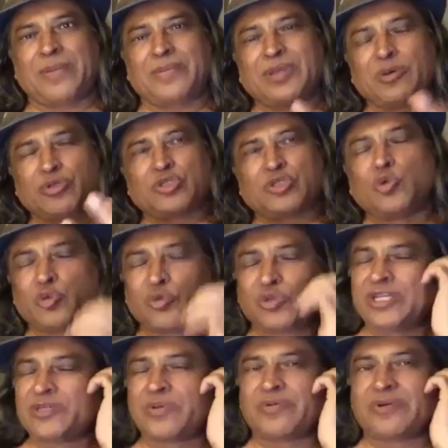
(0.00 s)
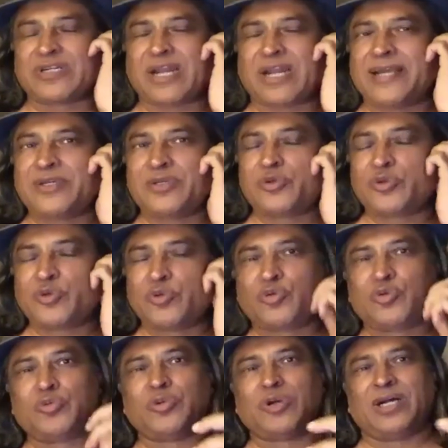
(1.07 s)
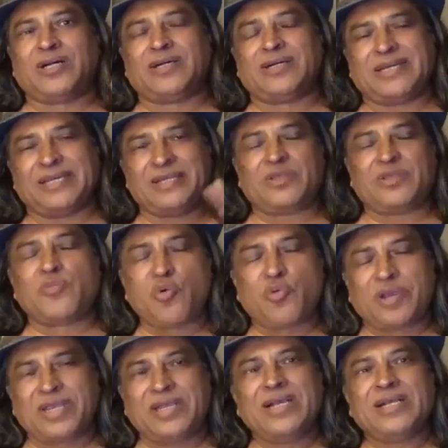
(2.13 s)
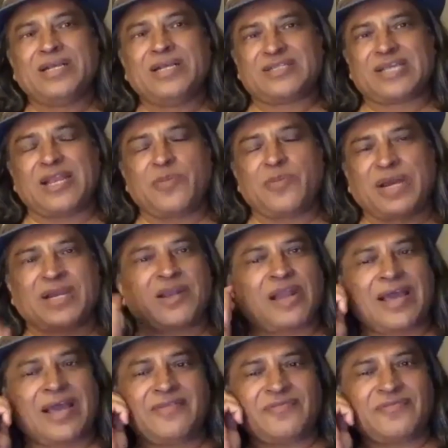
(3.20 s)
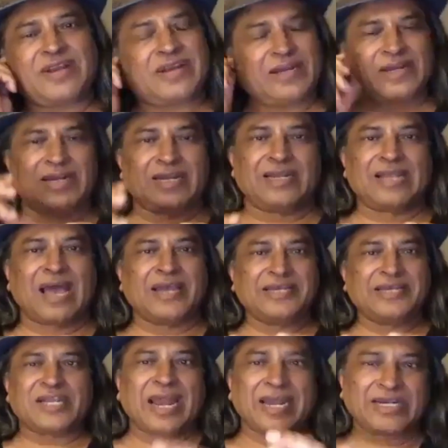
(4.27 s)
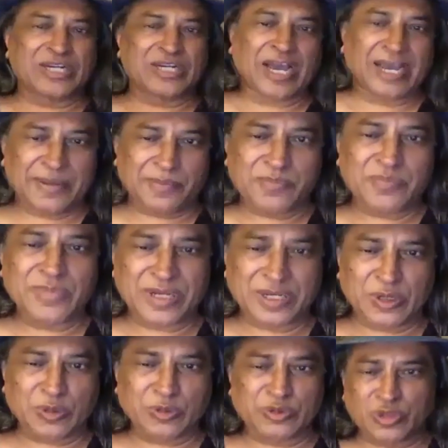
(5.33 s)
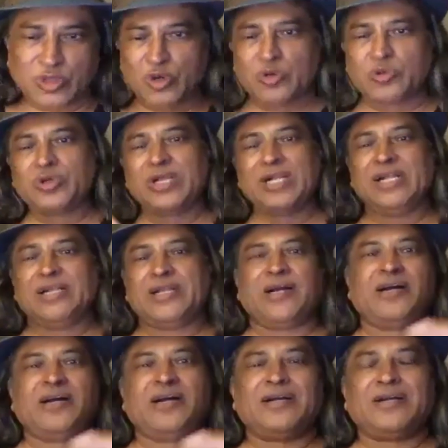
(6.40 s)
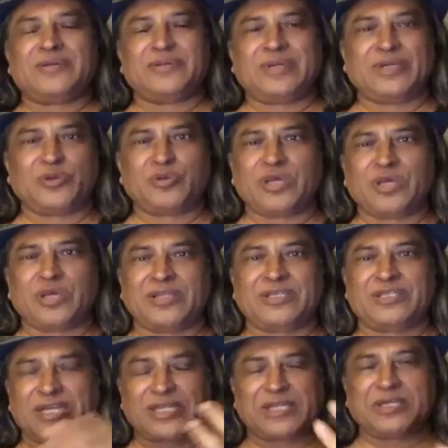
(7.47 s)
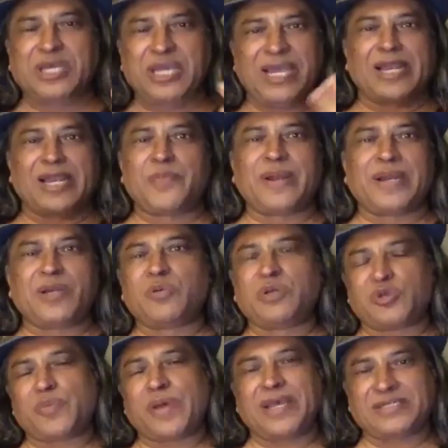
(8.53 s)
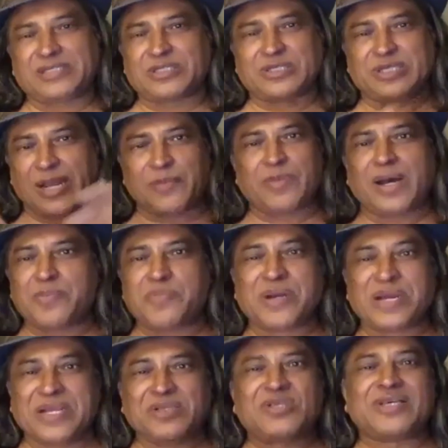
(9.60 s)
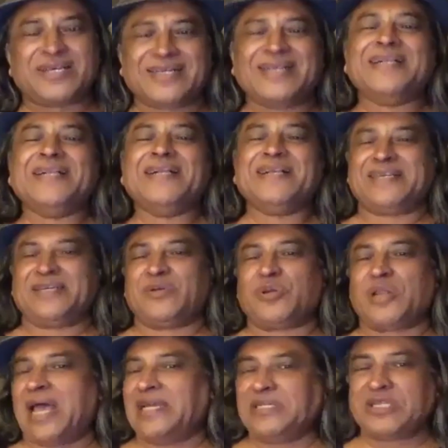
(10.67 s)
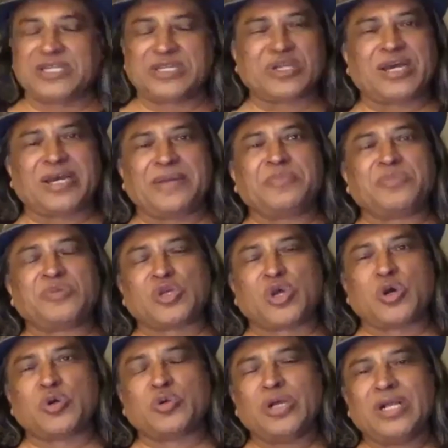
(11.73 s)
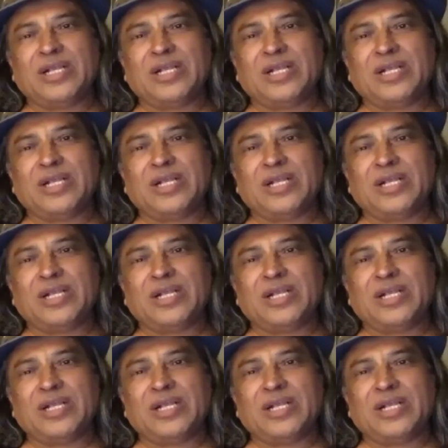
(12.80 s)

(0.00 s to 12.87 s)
was two things we were trying to do in the movie: celebrate life, light and time. You know, so you know, these are the key element which makes cinema breathe. You know, light and time. So